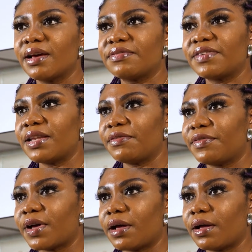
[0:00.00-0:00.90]

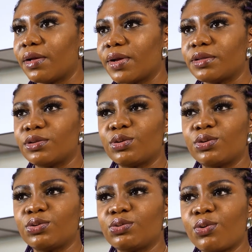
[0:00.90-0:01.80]
falafel, and
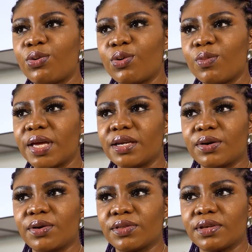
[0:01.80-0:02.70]
so many
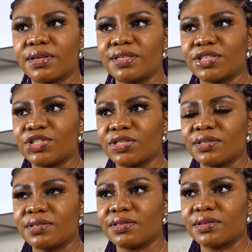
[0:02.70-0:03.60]
other
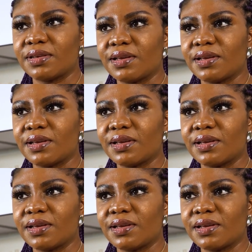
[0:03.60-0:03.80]
dishes.